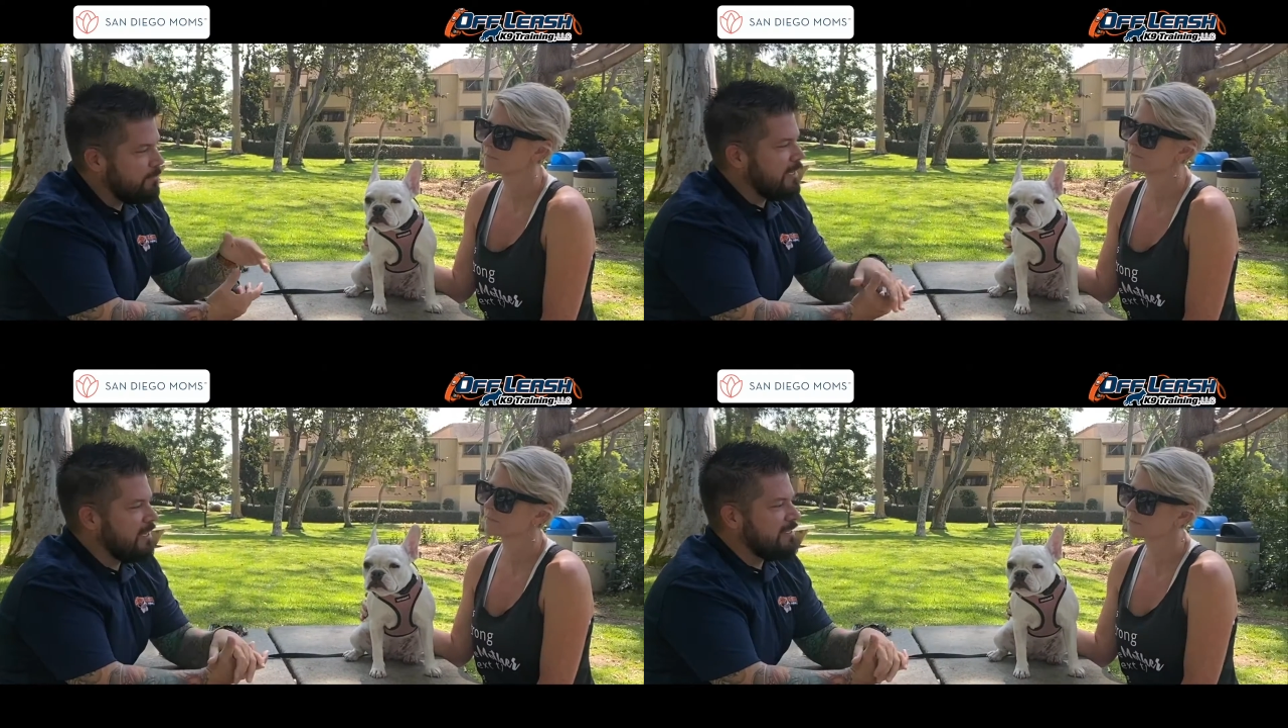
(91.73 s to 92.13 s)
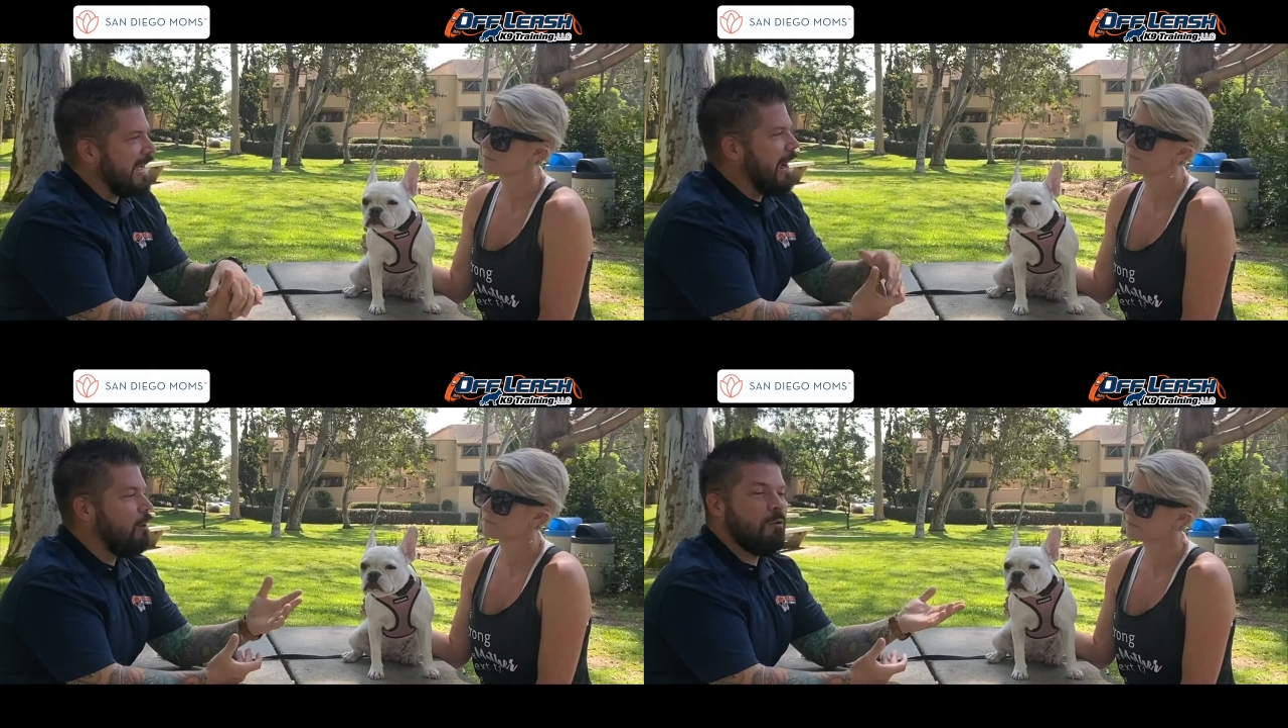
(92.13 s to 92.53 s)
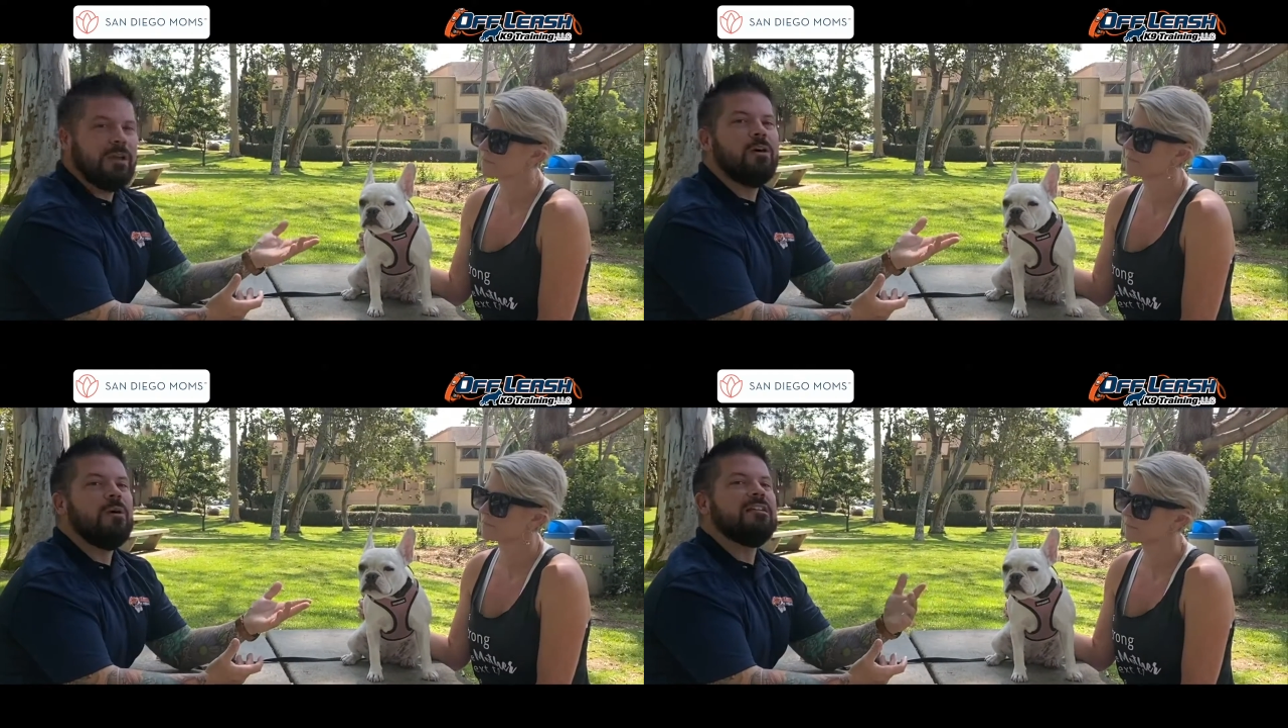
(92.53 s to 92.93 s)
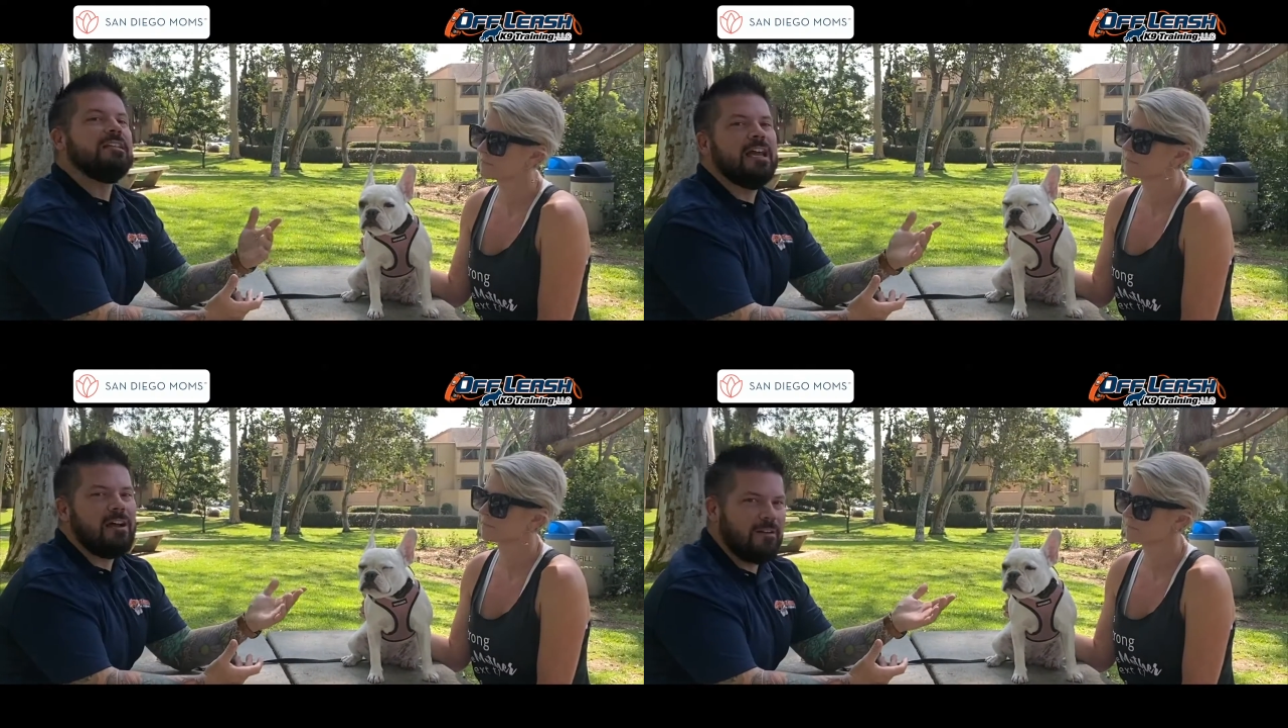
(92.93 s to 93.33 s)
because how are we going to
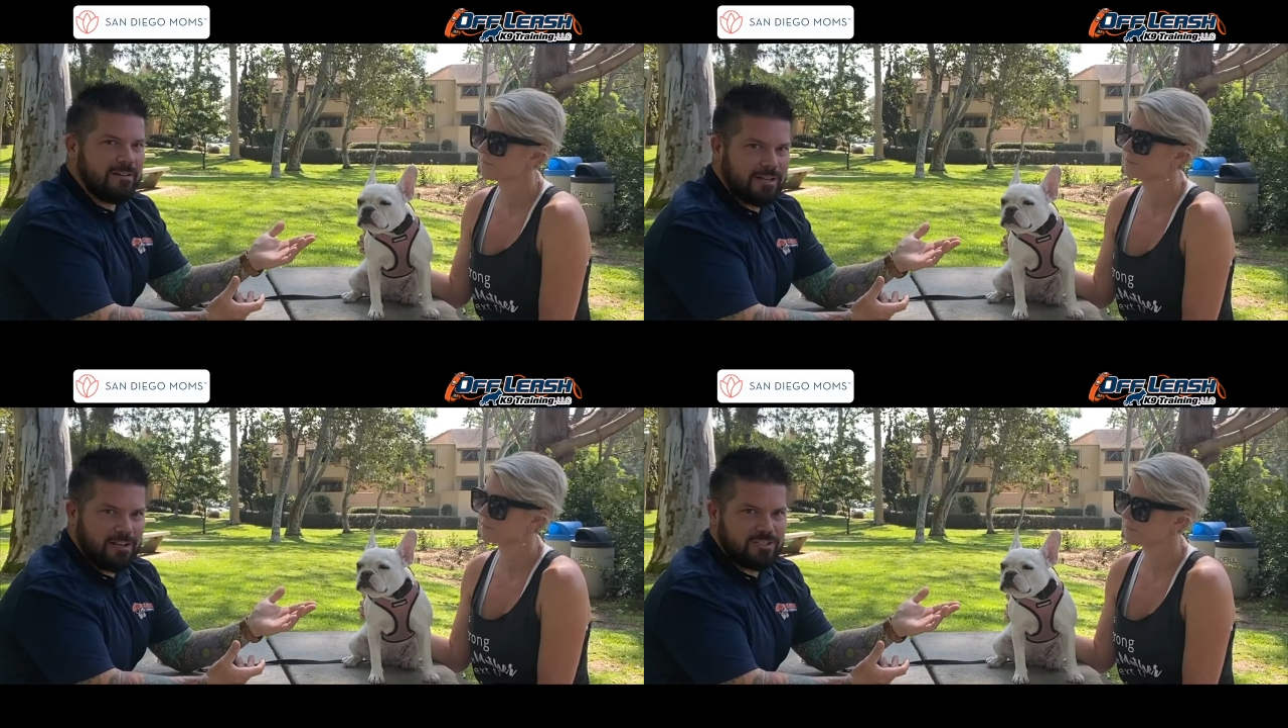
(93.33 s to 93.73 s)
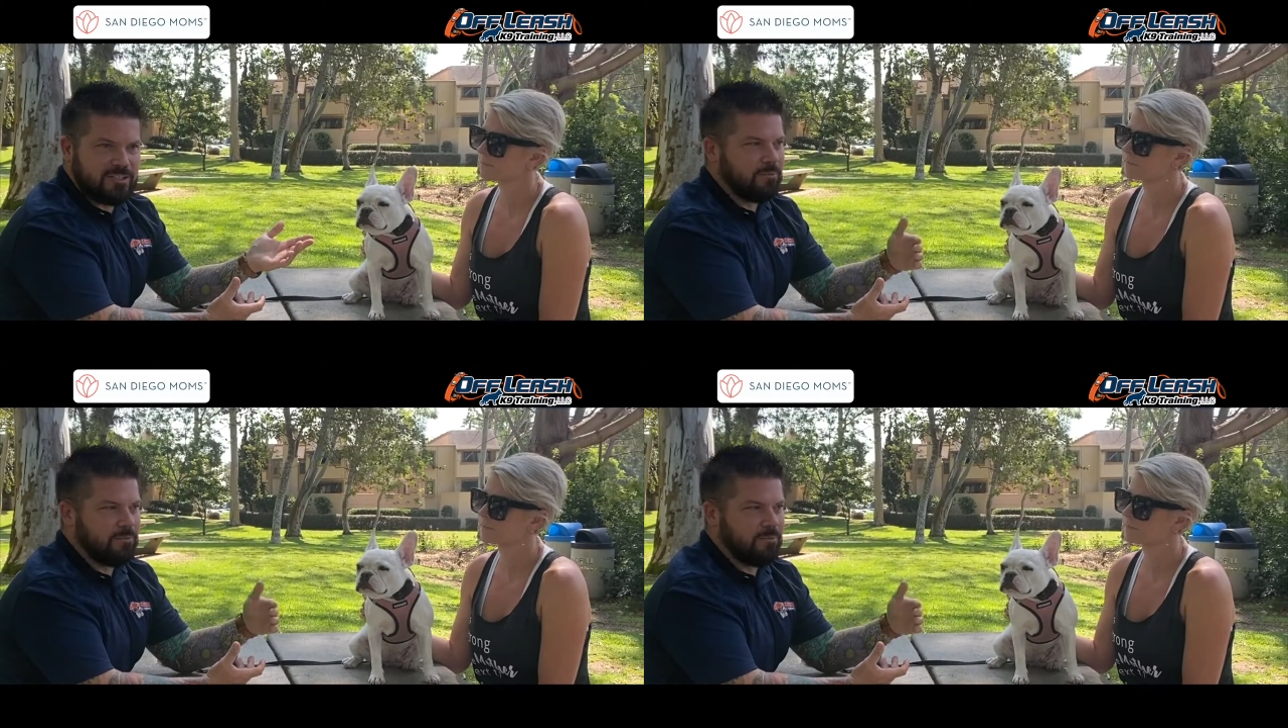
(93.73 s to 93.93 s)
get her attention?